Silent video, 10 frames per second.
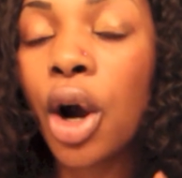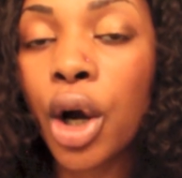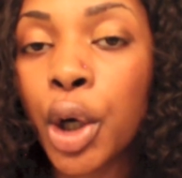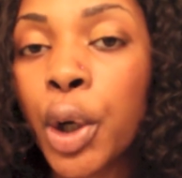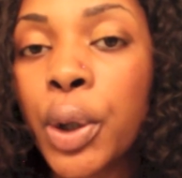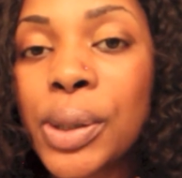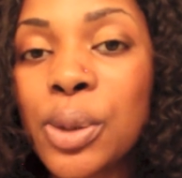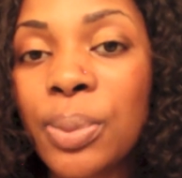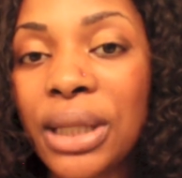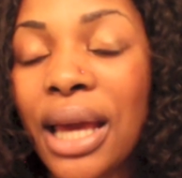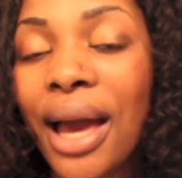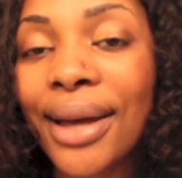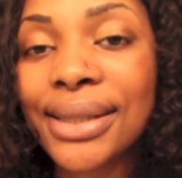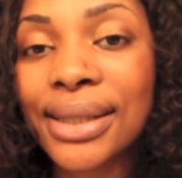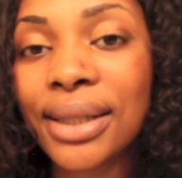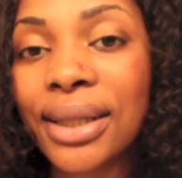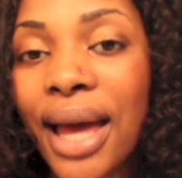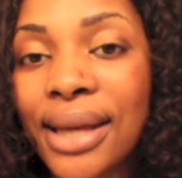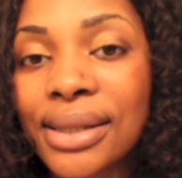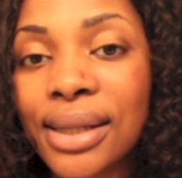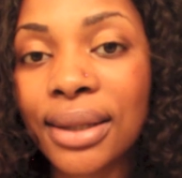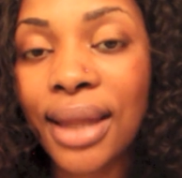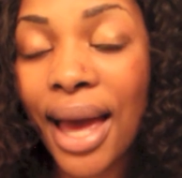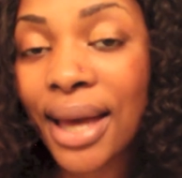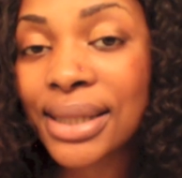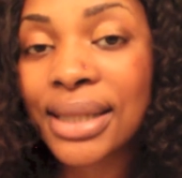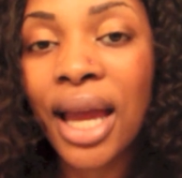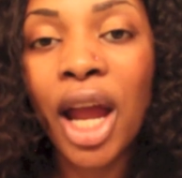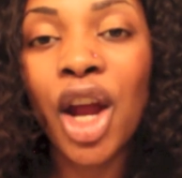aren't going to be as good as the last.